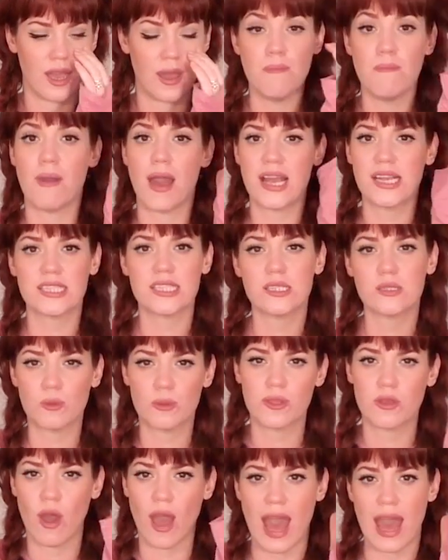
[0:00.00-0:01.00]
it messes
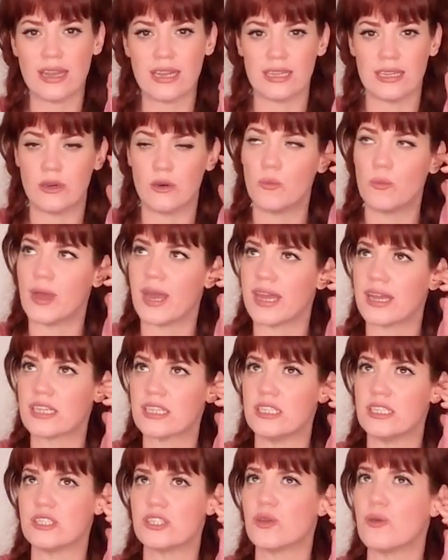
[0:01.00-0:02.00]
with your head a little bit
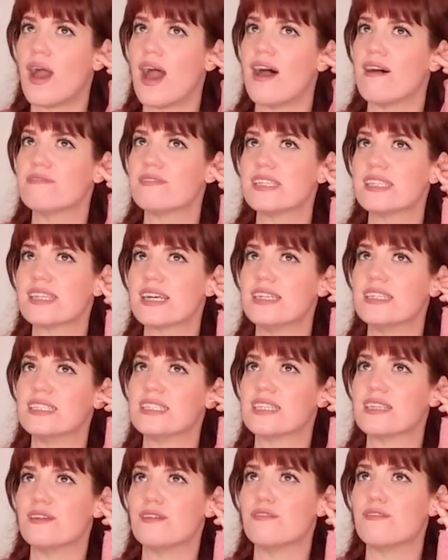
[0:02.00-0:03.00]
because you have this
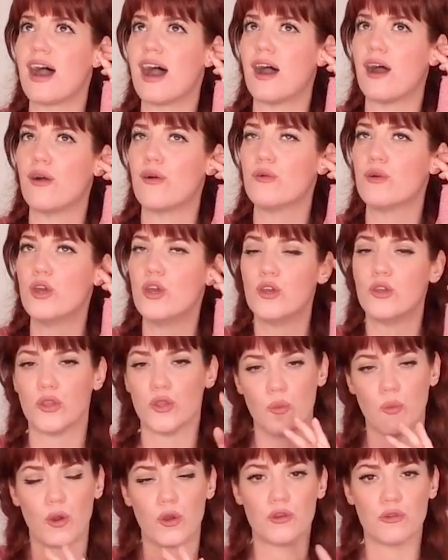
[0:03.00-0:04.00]
idea of how
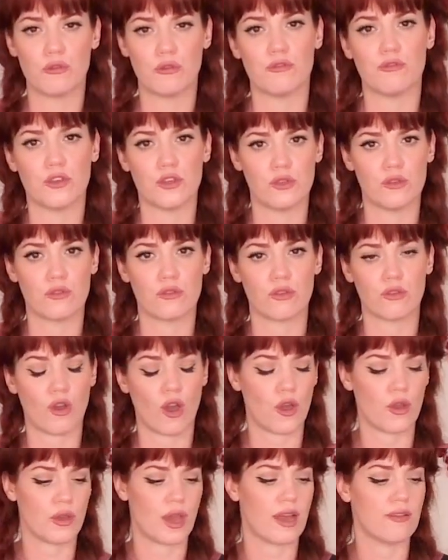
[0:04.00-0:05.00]
you want your reviews to
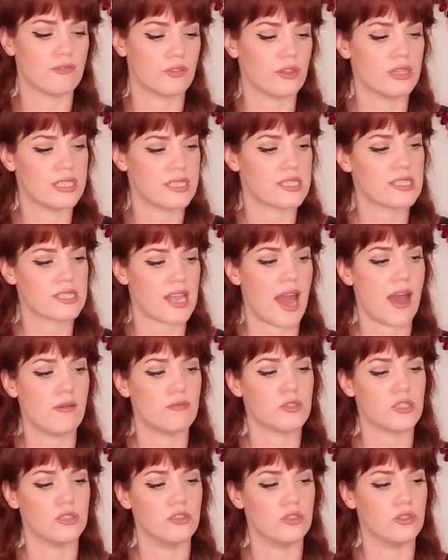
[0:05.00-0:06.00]
go. You have these
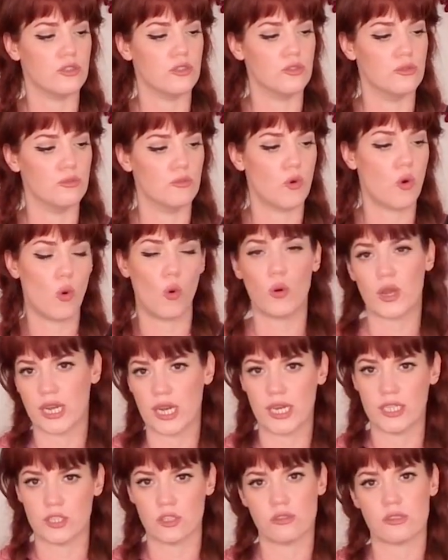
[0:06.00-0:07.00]
steps and you
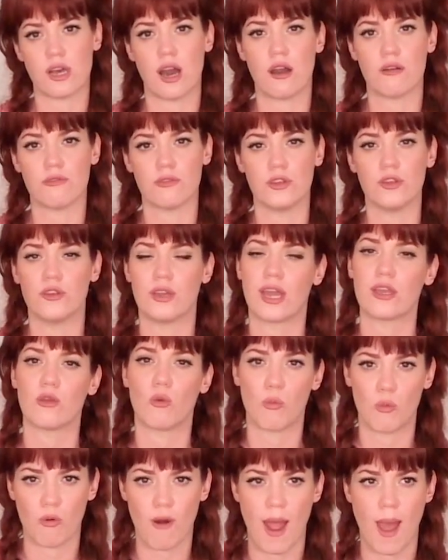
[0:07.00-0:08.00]
organise yourself and you get
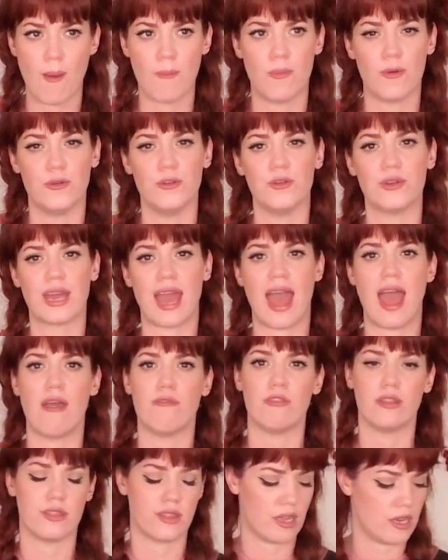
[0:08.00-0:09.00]
your prep and you get
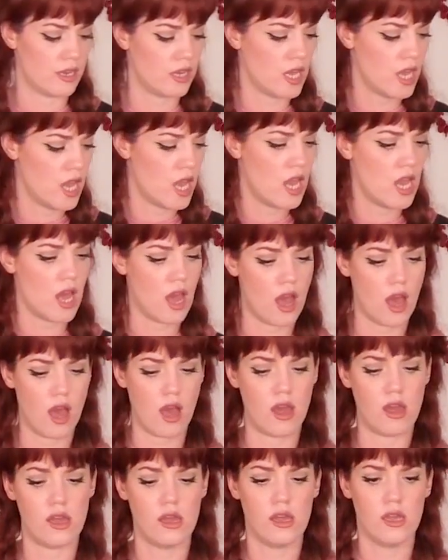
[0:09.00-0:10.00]
everything,
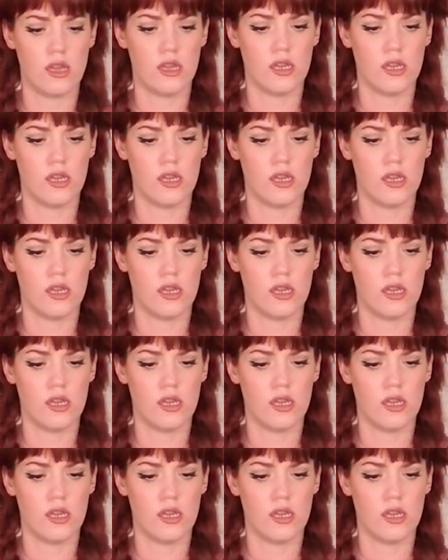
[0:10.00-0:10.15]
uh,